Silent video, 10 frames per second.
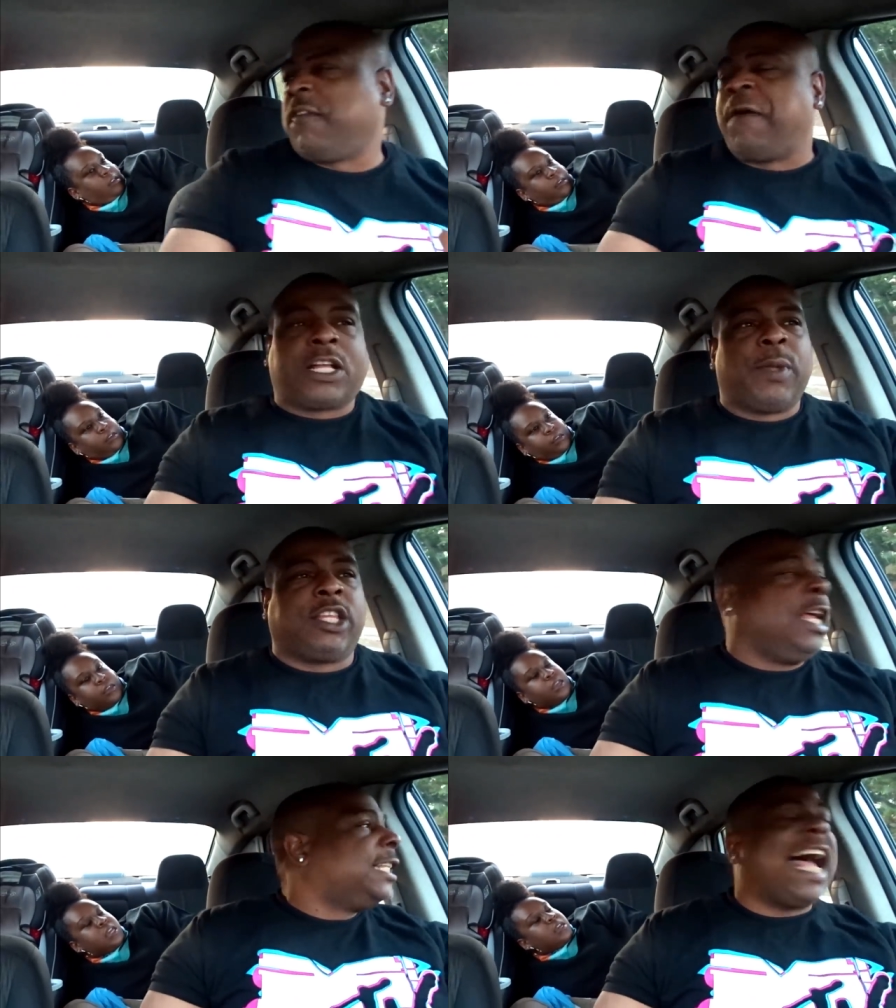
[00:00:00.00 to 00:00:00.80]
the fuck are we?
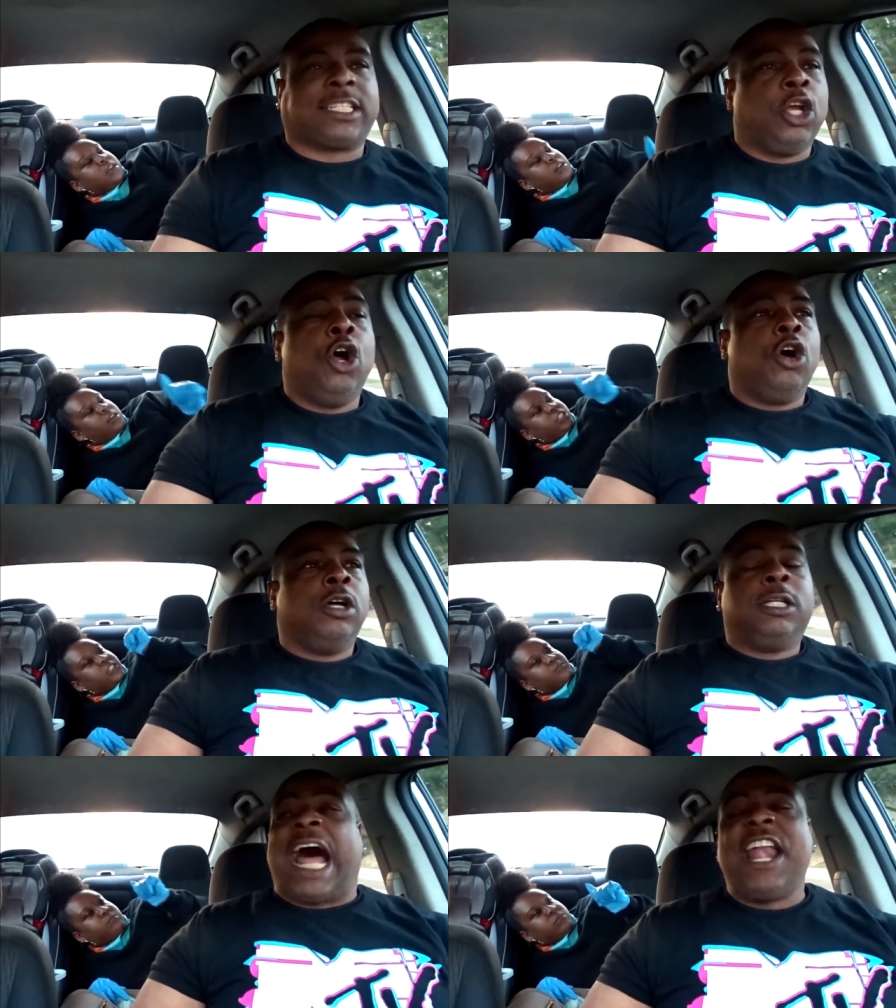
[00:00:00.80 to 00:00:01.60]
Tasha,
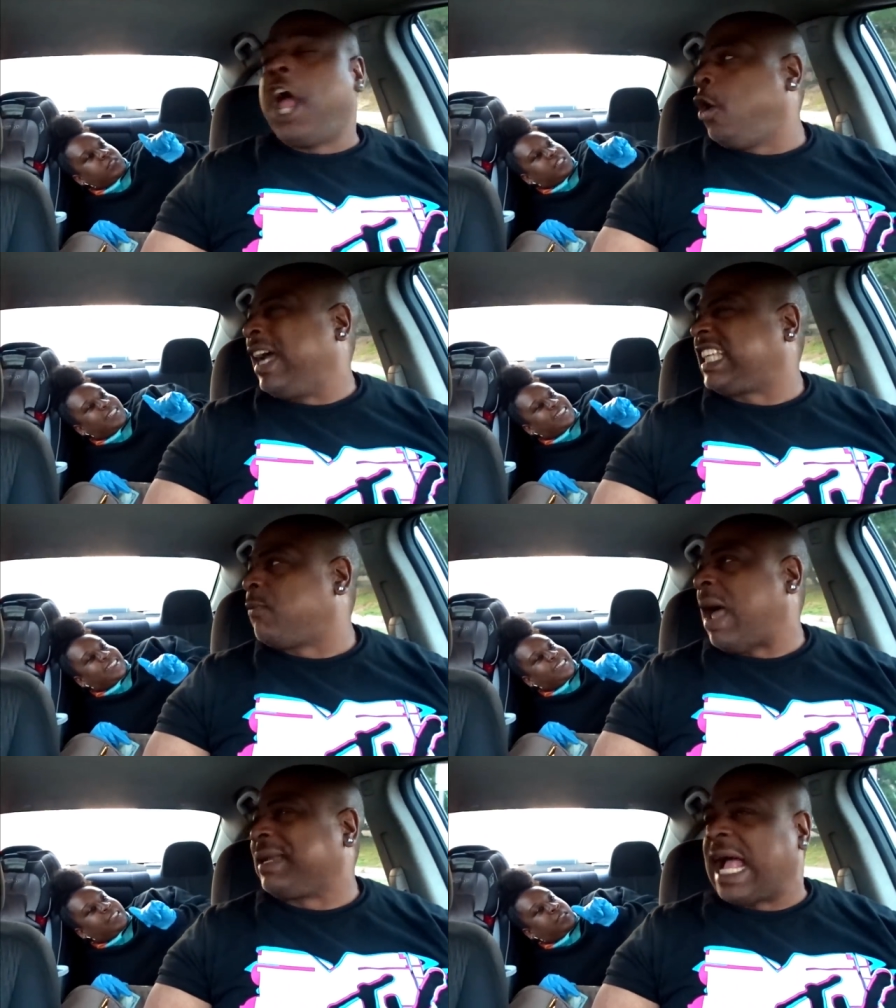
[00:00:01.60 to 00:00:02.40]
I know your ass ain't
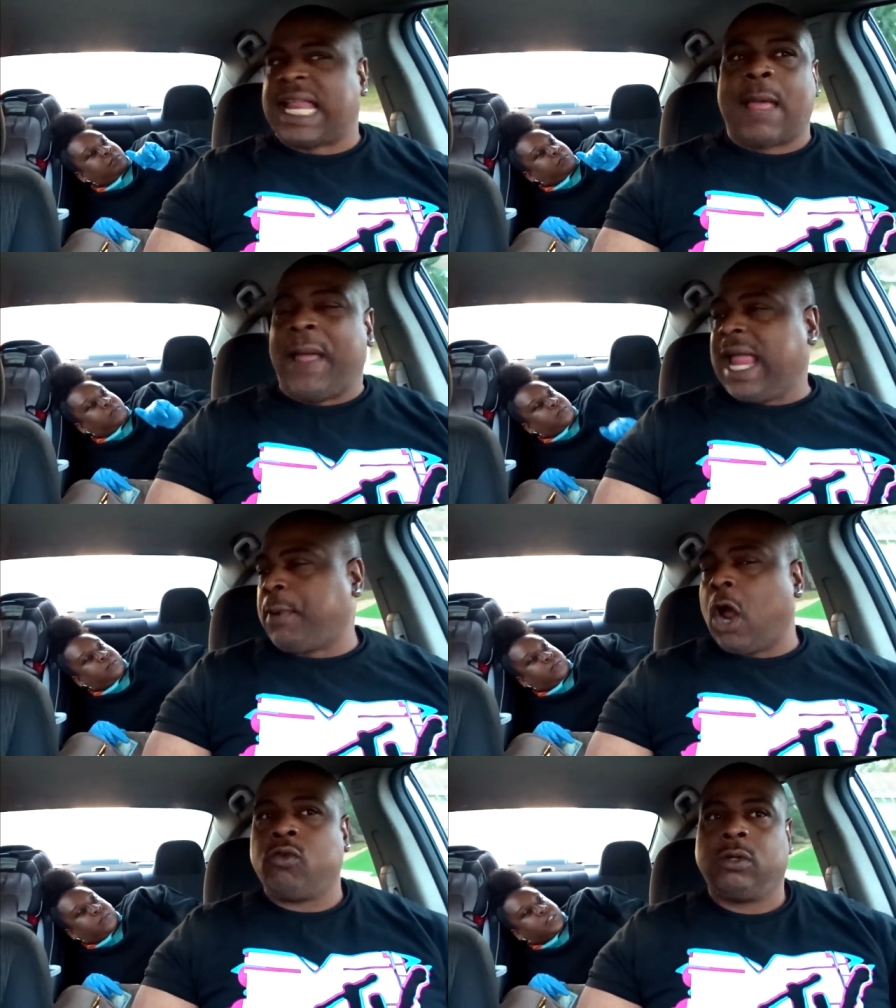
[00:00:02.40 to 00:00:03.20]
about the goddamn bank,
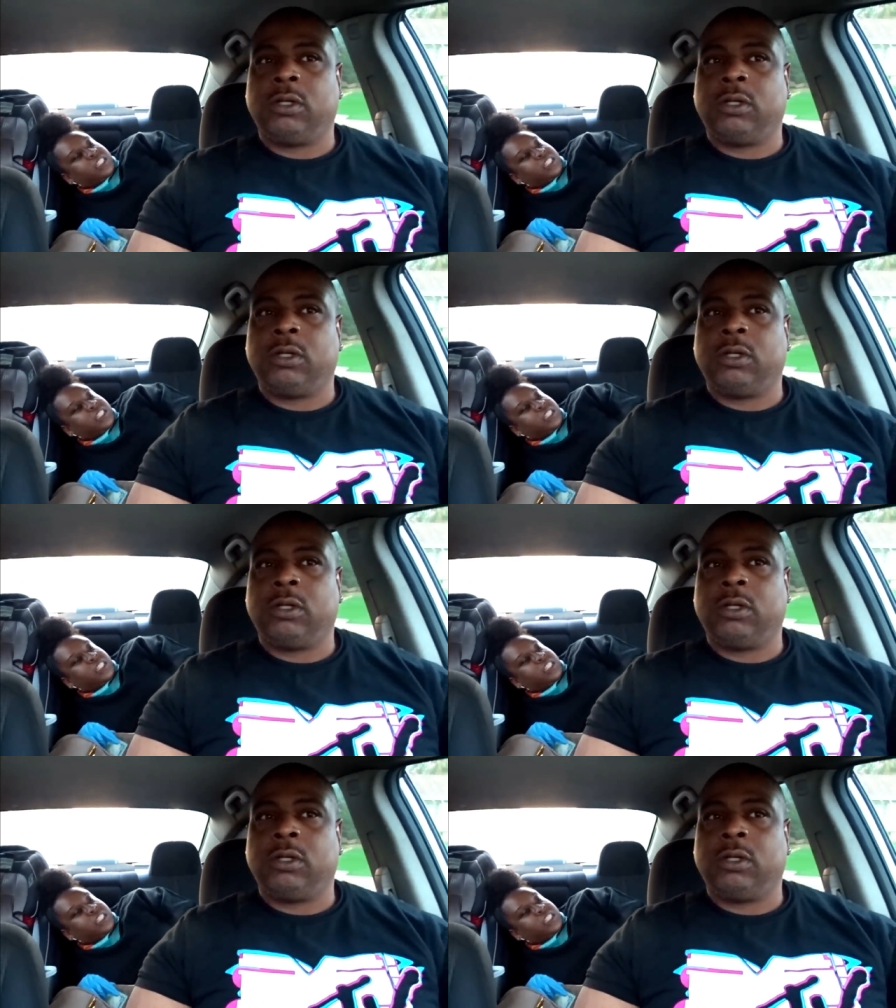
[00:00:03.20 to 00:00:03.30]
bro.